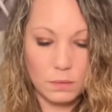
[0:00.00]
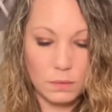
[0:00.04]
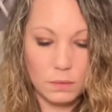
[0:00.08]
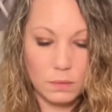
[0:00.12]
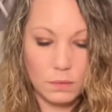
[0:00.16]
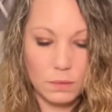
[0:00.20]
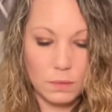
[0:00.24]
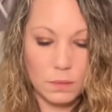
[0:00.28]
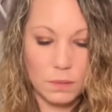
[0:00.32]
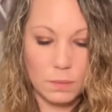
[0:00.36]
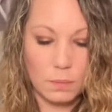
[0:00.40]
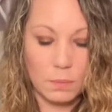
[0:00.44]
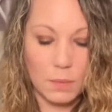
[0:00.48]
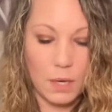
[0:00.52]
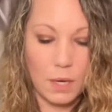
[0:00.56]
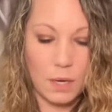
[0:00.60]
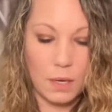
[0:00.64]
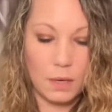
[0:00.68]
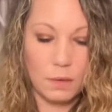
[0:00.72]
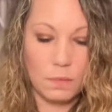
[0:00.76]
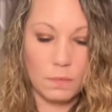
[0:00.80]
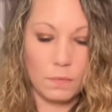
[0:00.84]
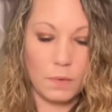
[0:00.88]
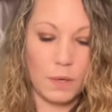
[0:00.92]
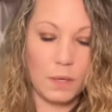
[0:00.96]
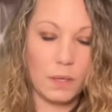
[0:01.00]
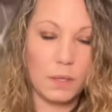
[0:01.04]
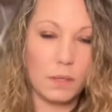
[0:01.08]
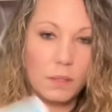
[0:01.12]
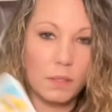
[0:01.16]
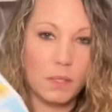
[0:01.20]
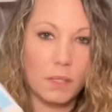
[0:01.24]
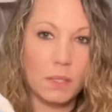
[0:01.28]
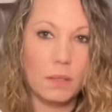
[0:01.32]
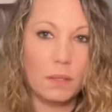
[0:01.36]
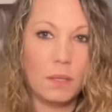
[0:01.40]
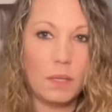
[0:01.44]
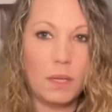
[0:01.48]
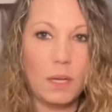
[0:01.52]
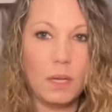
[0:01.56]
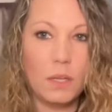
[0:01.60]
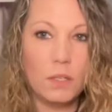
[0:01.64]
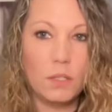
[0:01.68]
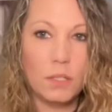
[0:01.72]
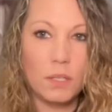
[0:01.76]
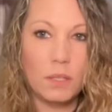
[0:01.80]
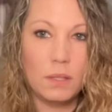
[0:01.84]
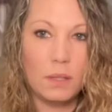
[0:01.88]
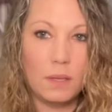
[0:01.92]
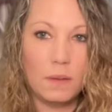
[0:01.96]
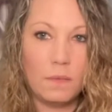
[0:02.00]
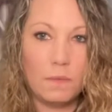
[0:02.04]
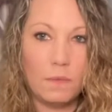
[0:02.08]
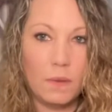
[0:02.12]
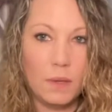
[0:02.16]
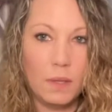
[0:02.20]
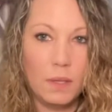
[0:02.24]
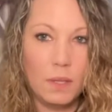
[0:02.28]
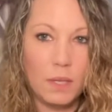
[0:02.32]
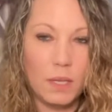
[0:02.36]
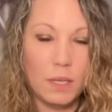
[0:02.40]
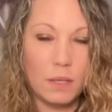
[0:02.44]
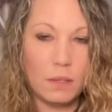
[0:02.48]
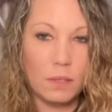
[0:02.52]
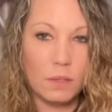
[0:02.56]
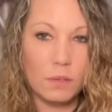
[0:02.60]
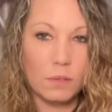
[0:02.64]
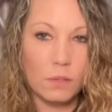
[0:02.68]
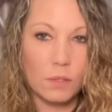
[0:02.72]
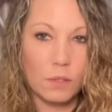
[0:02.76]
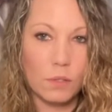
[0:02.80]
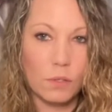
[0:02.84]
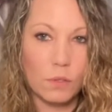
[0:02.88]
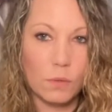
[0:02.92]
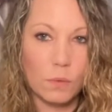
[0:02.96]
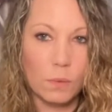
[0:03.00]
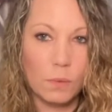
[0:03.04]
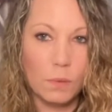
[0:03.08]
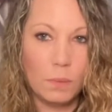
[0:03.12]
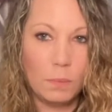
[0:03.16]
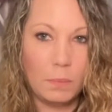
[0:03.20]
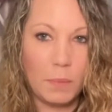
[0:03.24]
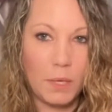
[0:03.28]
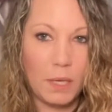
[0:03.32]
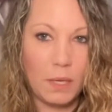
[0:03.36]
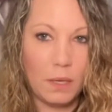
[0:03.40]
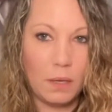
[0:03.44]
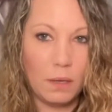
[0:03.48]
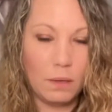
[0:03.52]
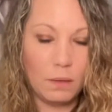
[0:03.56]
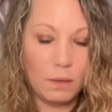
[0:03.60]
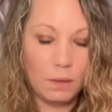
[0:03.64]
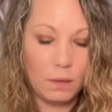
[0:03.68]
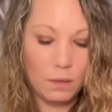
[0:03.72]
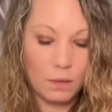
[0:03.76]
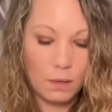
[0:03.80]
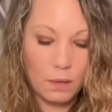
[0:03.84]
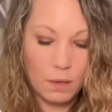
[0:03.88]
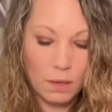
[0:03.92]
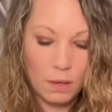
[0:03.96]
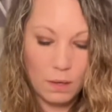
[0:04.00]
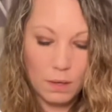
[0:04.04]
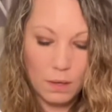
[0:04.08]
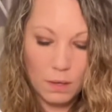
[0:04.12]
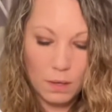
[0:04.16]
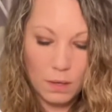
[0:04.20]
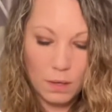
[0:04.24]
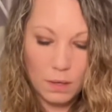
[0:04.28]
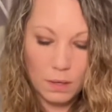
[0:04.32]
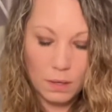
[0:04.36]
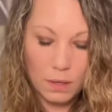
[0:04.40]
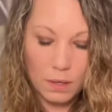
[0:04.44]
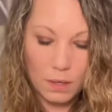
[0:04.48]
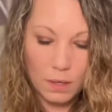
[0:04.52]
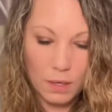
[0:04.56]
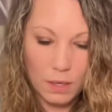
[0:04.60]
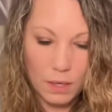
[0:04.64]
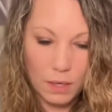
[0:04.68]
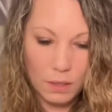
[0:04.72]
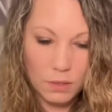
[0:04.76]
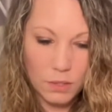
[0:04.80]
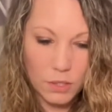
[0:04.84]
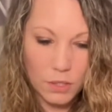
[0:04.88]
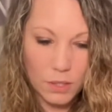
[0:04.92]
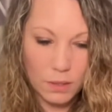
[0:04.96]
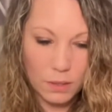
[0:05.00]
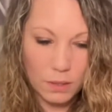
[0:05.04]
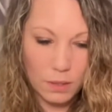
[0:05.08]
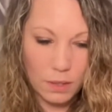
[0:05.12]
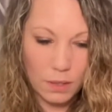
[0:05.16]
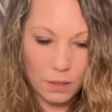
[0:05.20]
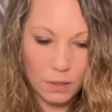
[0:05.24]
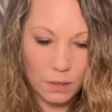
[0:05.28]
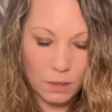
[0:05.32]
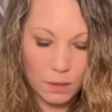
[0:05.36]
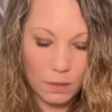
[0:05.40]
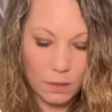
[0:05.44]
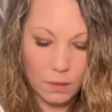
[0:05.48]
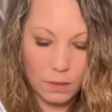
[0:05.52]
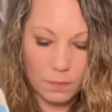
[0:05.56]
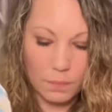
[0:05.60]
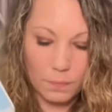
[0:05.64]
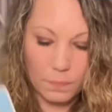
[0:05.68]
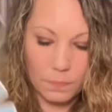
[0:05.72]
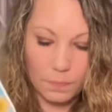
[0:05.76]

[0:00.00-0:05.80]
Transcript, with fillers: some kind of reconciliation. They feel like there's a soulmate connection here.